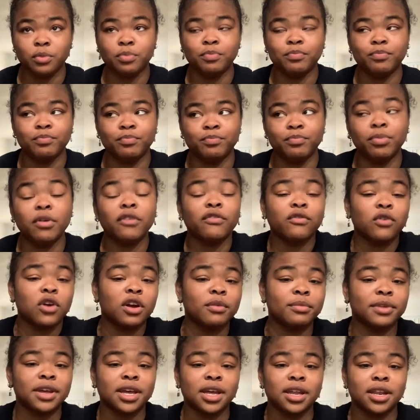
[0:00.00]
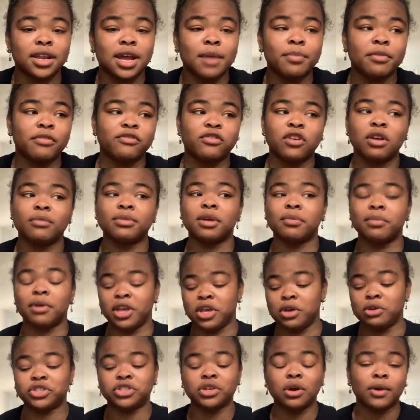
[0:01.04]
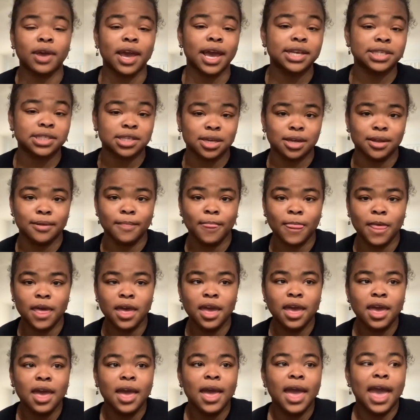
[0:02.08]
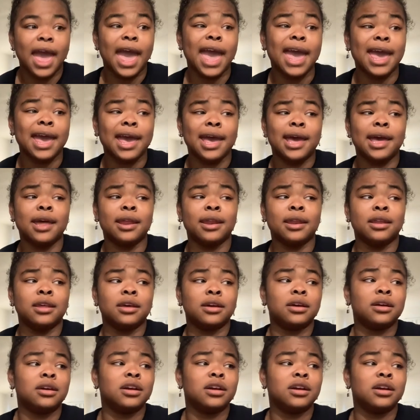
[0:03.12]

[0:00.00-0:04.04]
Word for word: you performed it, not performed it, but you showcased it, and